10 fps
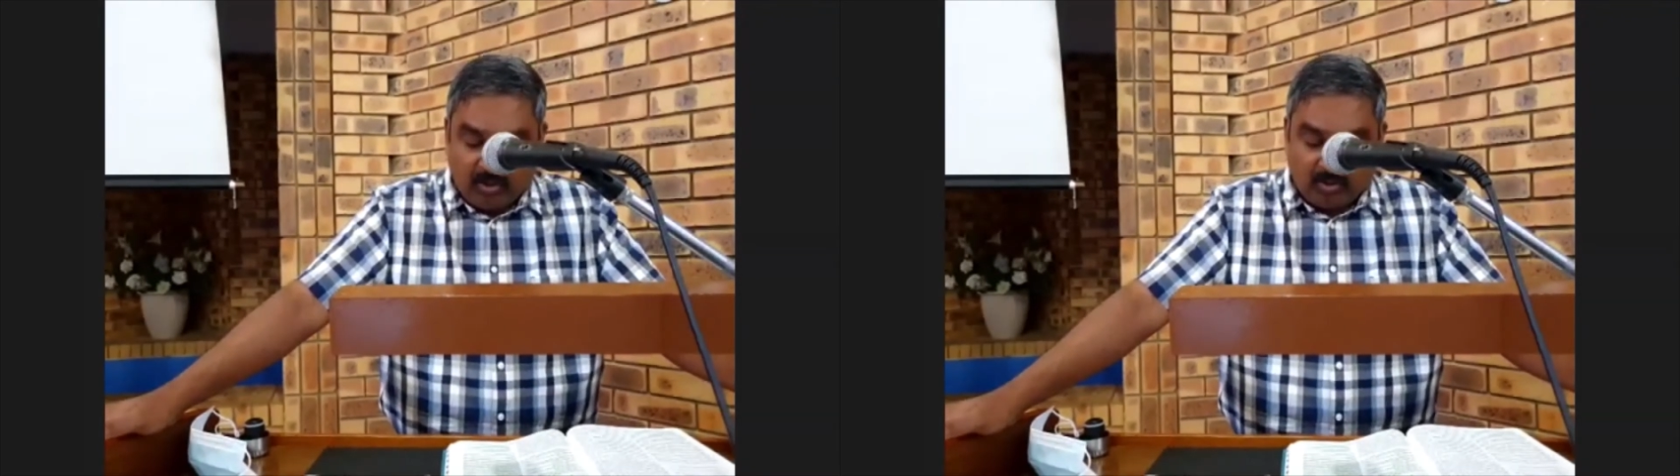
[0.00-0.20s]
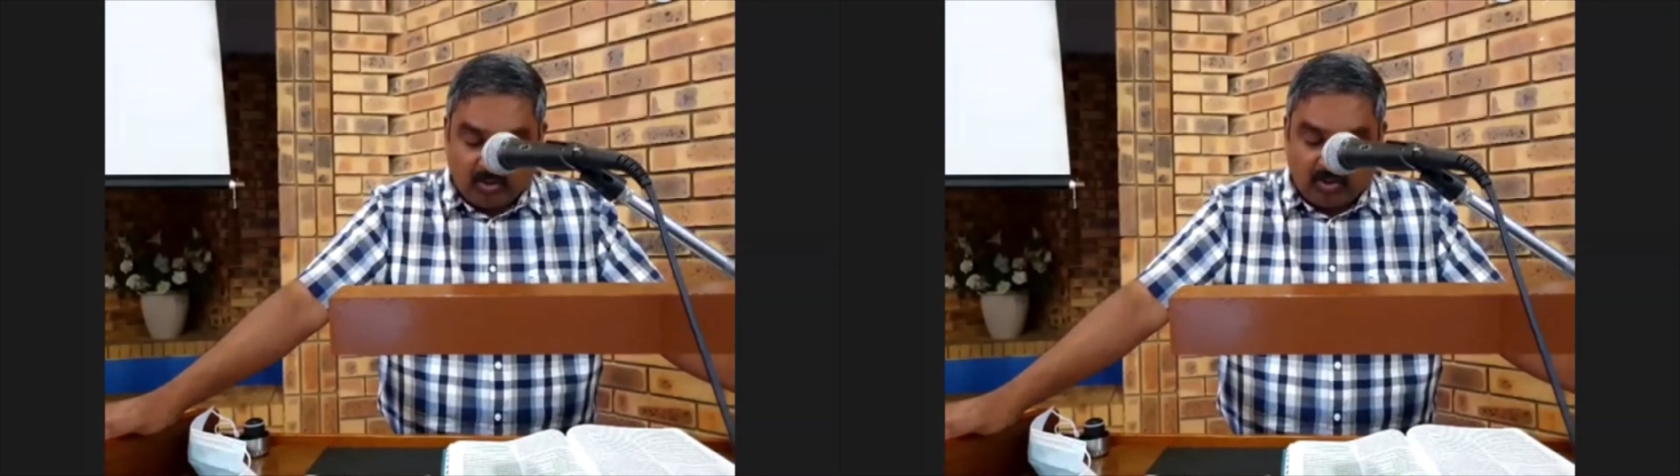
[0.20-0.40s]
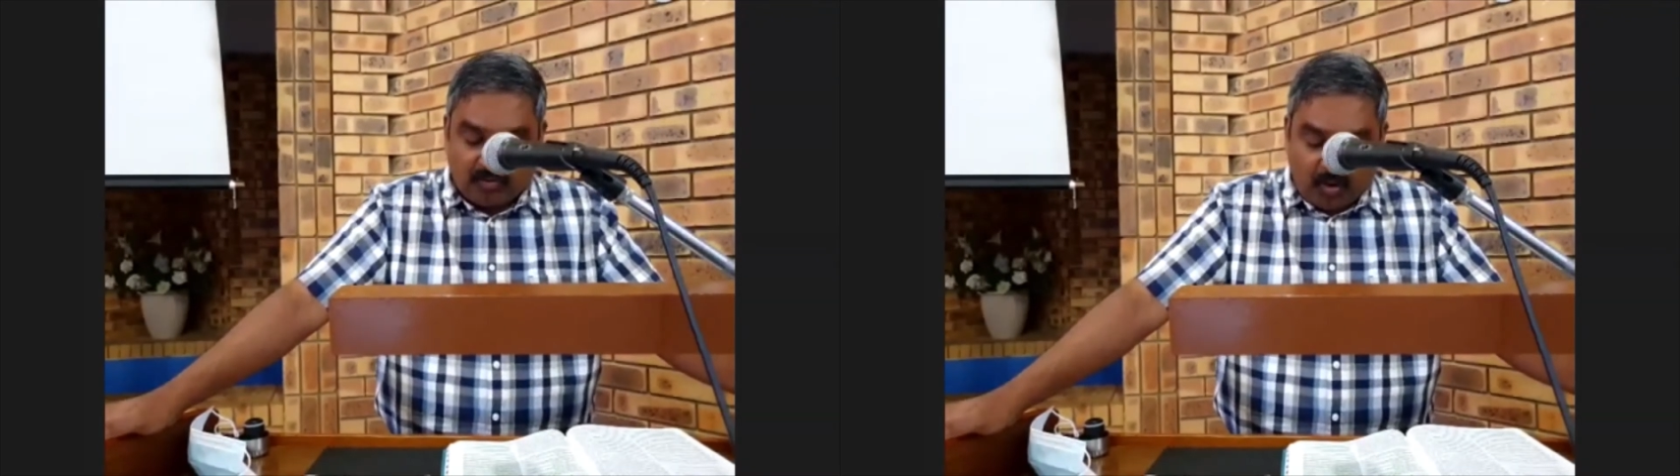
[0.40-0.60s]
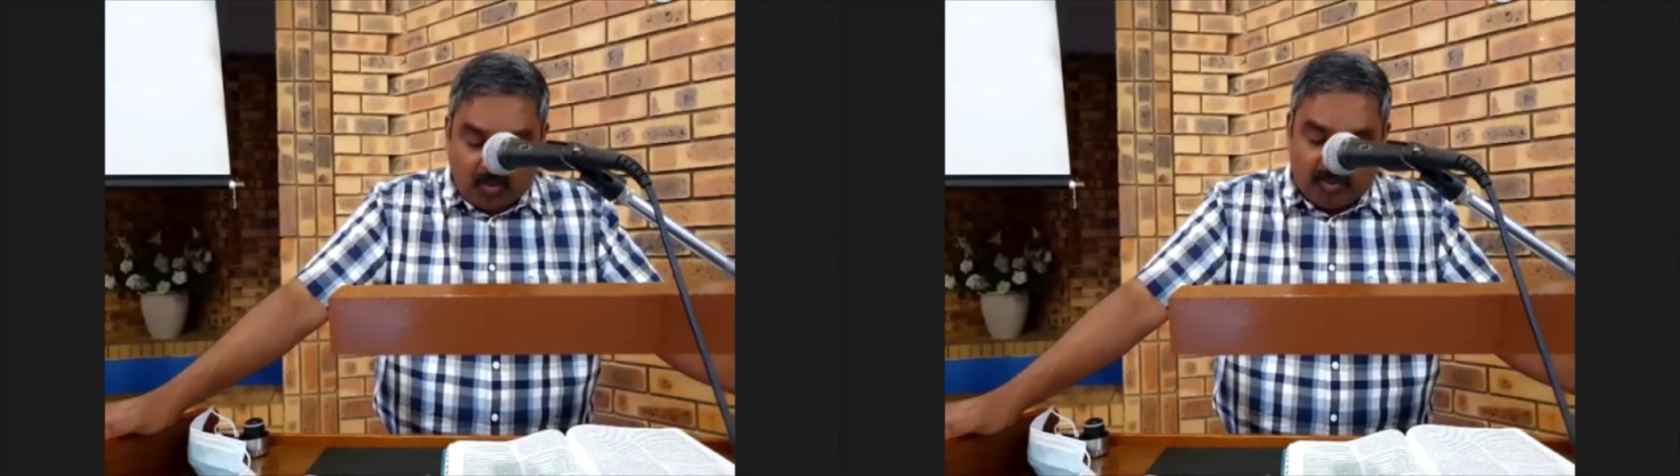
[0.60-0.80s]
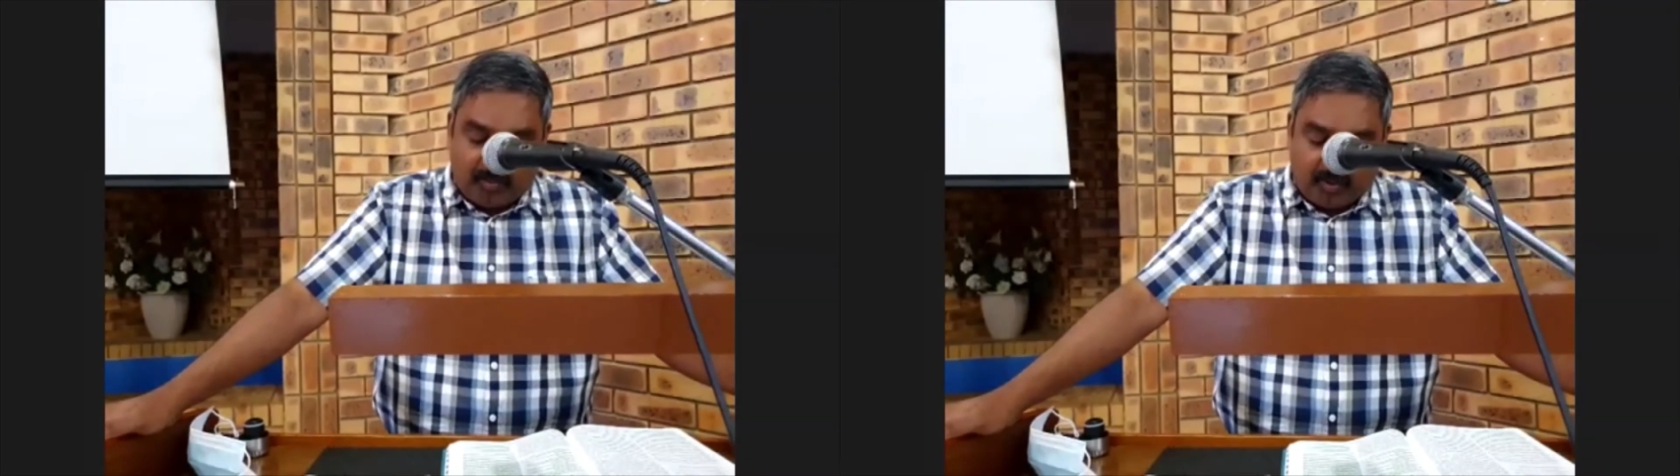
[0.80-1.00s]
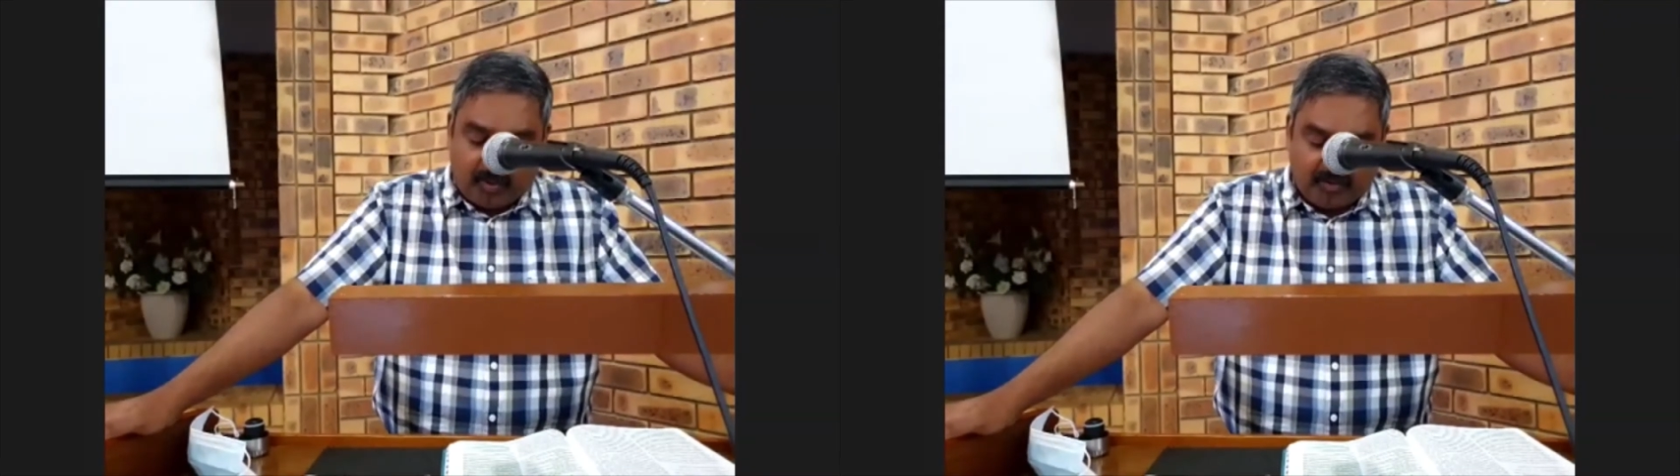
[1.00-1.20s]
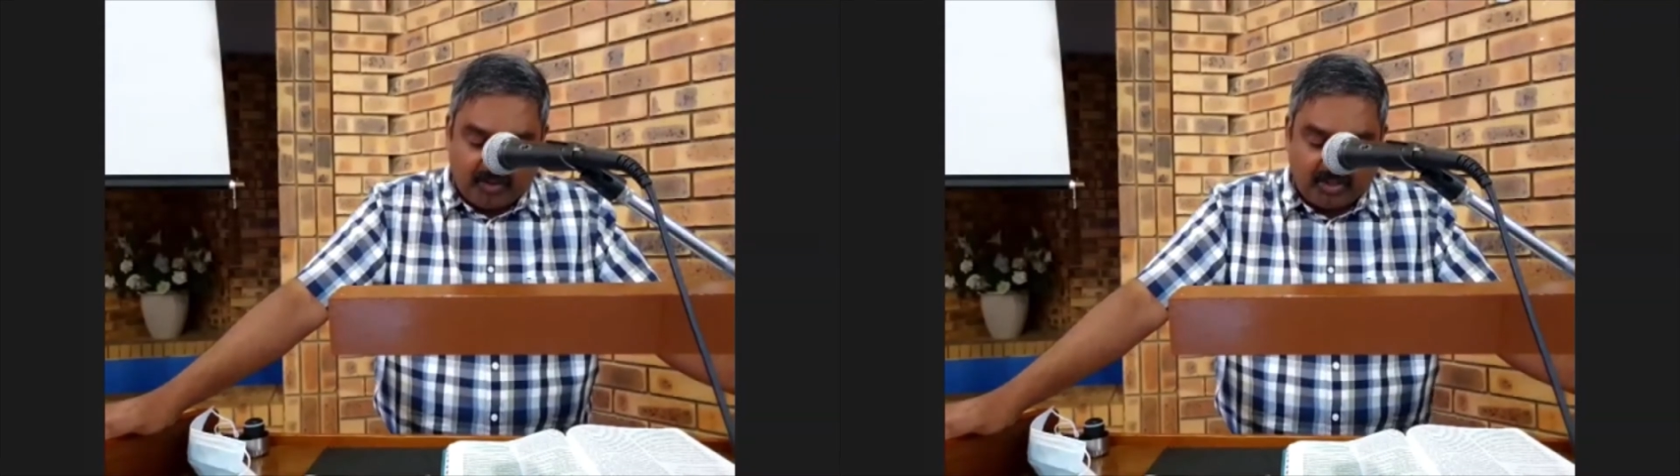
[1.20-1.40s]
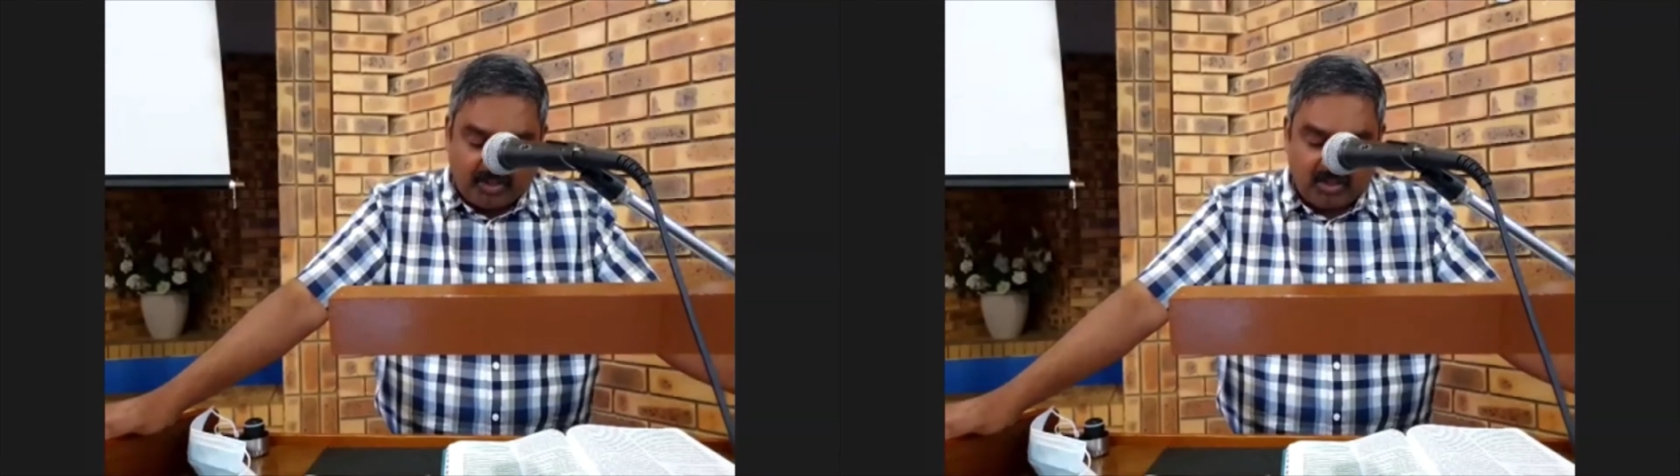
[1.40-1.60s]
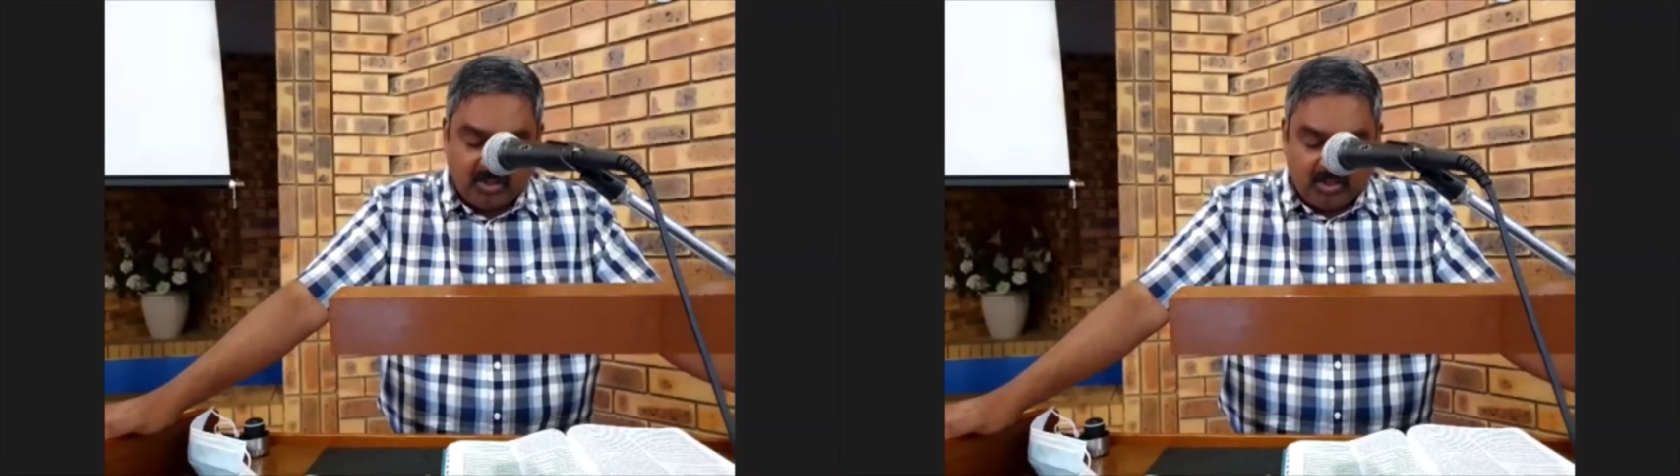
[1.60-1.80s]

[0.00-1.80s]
to the former prophets